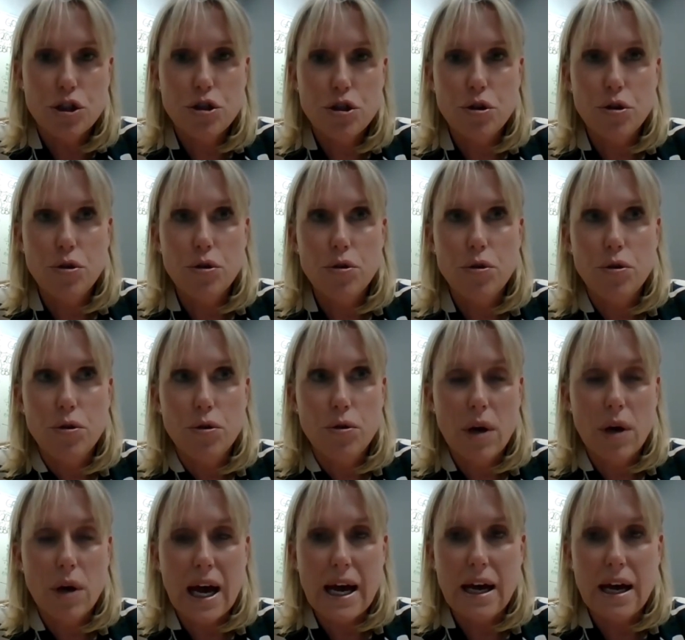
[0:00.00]

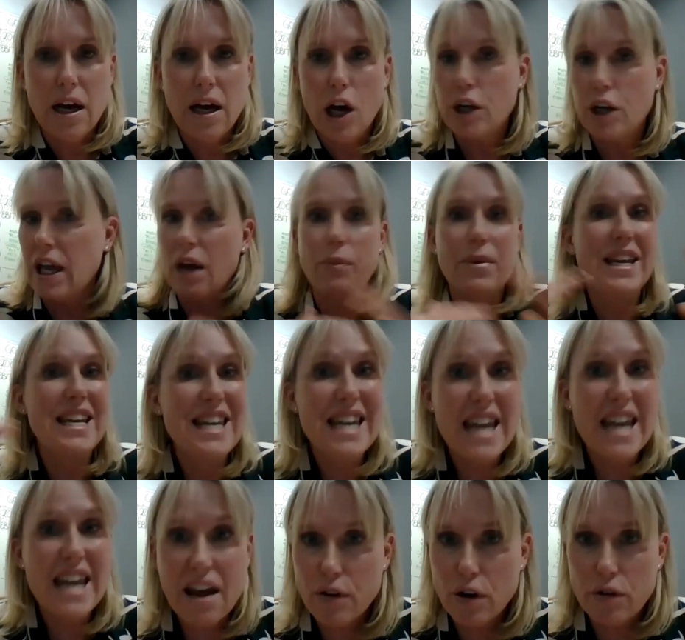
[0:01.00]
To, okay, we're
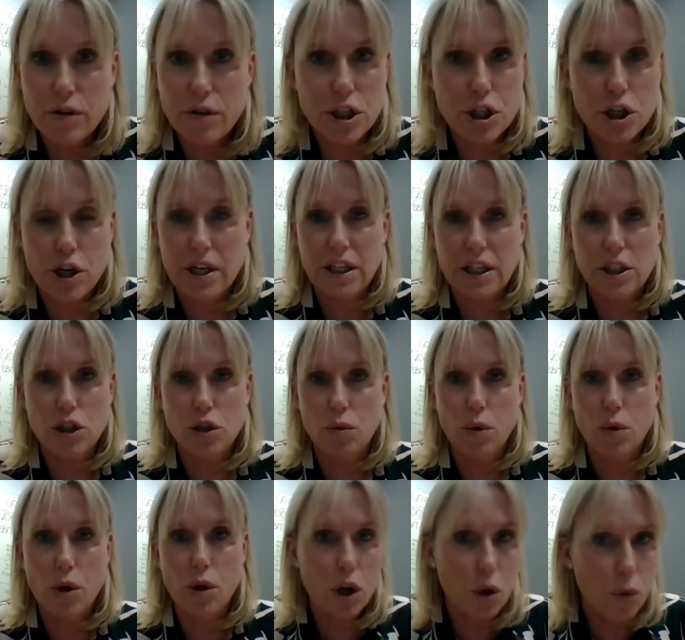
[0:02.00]
never returning to
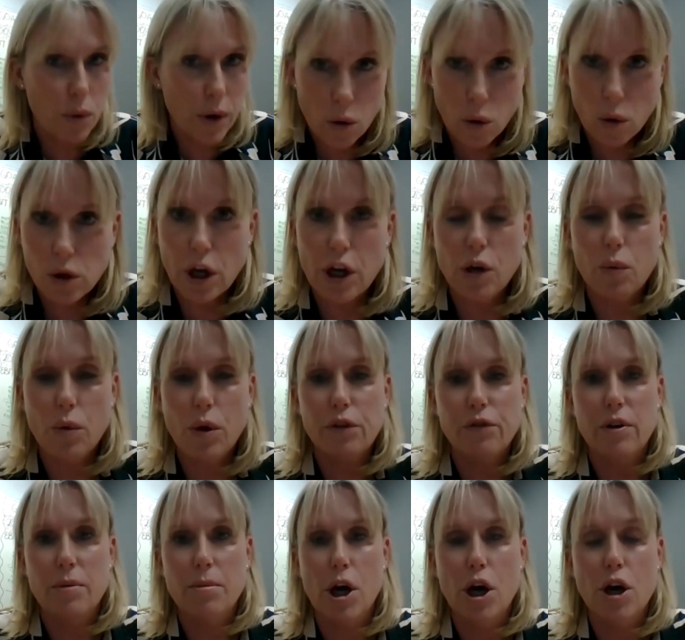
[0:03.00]
work. We're all going to
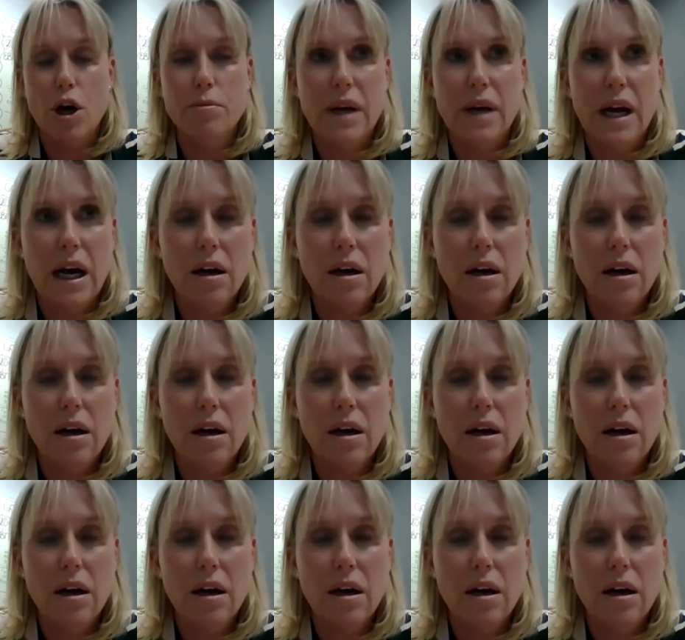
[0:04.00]
work from home